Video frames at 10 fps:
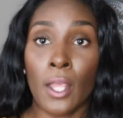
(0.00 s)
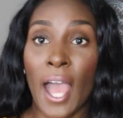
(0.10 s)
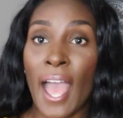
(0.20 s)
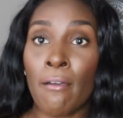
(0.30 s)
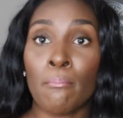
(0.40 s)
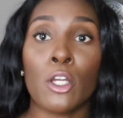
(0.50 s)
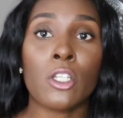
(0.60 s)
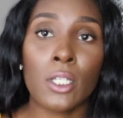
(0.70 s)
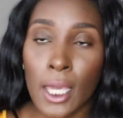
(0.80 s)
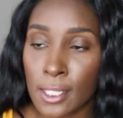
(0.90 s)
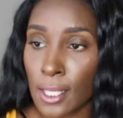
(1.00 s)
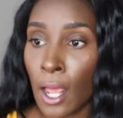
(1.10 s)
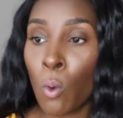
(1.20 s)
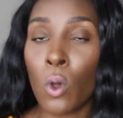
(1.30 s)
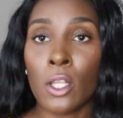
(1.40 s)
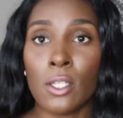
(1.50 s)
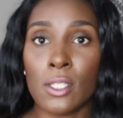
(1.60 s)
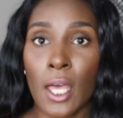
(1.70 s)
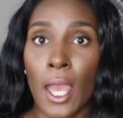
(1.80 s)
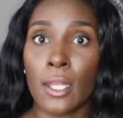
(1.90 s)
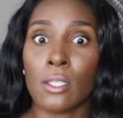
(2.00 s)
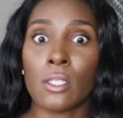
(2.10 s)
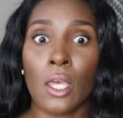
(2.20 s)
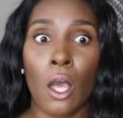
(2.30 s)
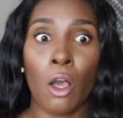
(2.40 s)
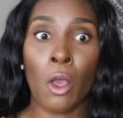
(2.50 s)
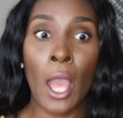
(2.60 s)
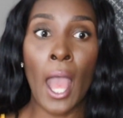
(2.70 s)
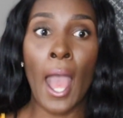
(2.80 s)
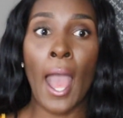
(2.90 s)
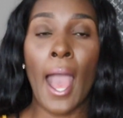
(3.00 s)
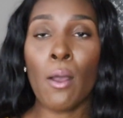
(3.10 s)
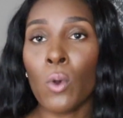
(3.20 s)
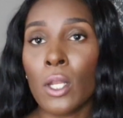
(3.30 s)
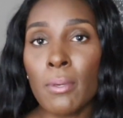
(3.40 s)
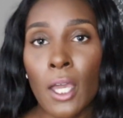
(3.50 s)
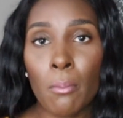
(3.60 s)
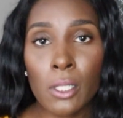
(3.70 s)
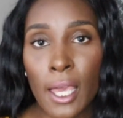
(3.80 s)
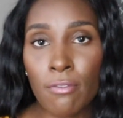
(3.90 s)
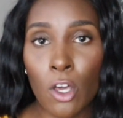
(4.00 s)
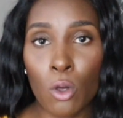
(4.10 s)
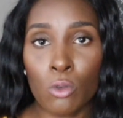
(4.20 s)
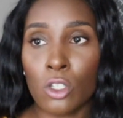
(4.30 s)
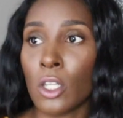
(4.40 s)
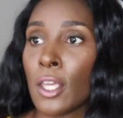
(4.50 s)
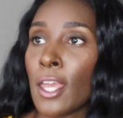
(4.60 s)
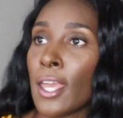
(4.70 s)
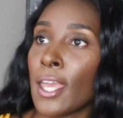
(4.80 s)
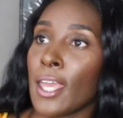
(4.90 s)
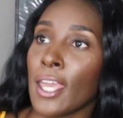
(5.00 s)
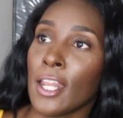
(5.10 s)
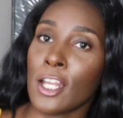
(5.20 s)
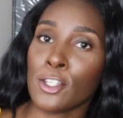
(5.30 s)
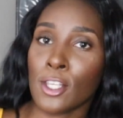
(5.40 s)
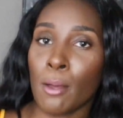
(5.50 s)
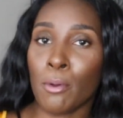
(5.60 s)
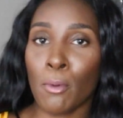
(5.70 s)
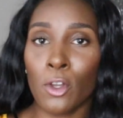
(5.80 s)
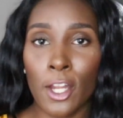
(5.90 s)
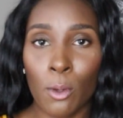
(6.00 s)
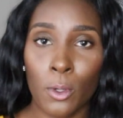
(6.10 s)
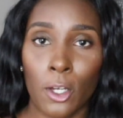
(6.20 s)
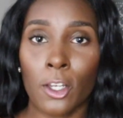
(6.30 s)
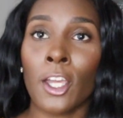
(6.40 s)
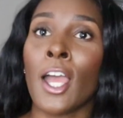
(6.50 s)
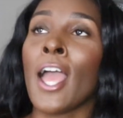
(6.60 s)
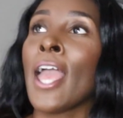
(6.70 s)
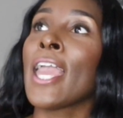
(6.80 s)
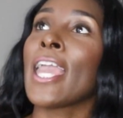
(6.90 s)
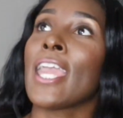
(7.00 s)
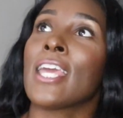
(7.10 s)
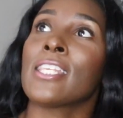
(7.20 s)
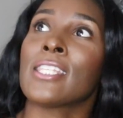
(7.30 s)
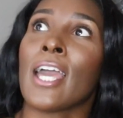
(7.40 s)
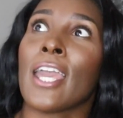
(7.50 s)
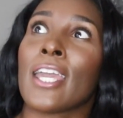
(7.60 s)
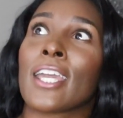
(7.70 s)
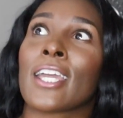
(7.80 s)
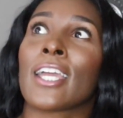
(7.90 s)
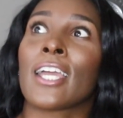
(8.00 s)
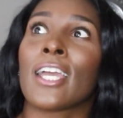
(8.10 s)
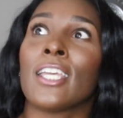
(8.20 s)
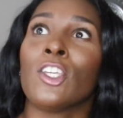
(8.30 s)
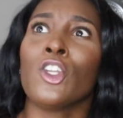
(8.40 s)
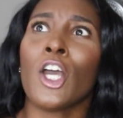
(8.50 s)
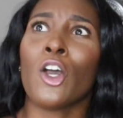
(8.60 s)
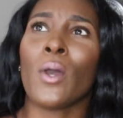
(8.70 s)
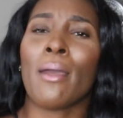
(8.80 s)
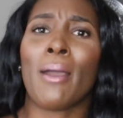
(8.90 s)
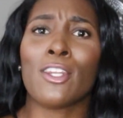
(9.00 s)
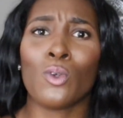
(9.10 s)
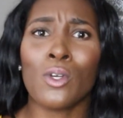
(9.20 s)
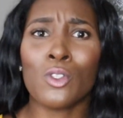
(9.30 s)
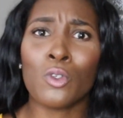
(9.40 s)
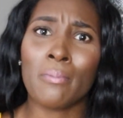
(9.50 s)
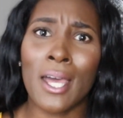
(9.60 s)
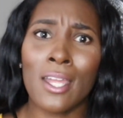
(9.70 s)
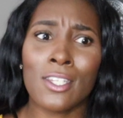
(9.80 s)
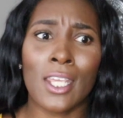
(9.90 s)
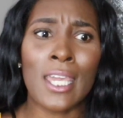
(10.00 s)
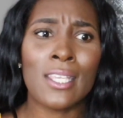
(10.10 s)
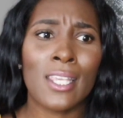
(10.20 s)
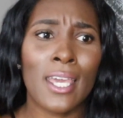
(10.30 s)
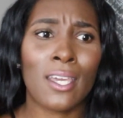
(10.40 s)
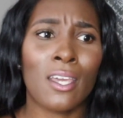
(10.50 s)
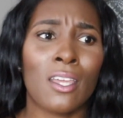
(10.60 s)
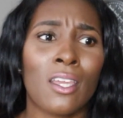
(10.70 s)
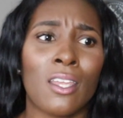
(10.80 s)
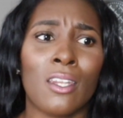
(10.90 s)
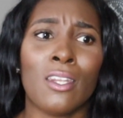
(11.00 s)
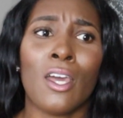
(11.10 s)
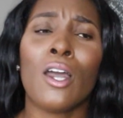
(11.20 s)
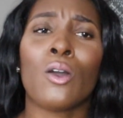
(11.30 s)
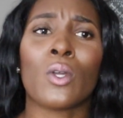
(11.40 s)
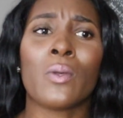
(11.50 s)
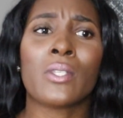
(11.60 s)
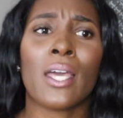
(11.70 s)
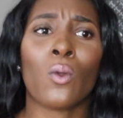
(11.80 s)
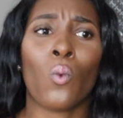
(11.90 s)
have merchandise that I want to design and sell. I want to become a life coach. And I just got promoted at work. And it's am I doing too much? And he's no. He was